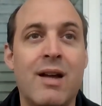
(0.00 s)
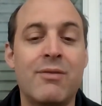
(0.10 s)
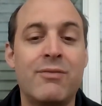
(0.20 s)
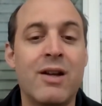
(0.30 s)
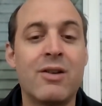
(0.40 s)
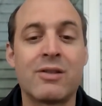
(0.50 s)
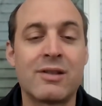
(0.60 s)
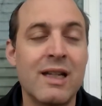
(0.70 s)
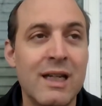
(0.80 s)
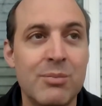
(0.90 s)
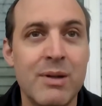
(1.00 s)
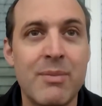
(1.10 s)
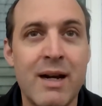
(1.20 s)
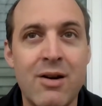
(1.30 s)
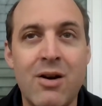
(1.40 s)
fell asleep in
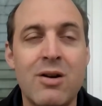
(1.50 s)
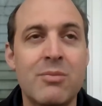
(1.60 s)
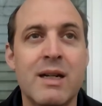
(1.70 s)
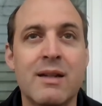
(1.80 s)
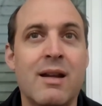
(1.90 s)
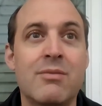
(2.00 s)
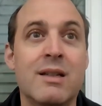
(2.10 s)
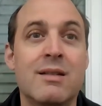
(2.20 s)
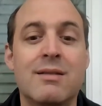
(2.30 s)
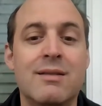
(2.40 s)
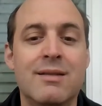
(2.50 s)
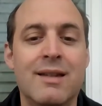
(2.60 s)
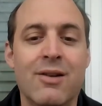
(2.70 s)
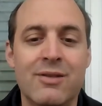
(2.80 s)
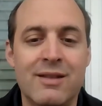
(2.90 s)
my car because I'm just,
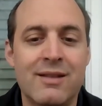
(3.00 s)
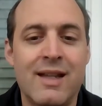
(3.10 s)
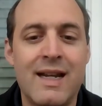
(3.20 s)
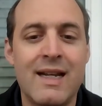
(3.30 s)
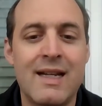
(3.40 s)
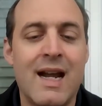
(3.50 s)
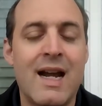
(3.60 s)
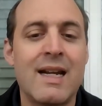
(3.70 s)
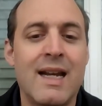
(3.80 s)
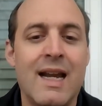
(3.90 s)
it's late at night.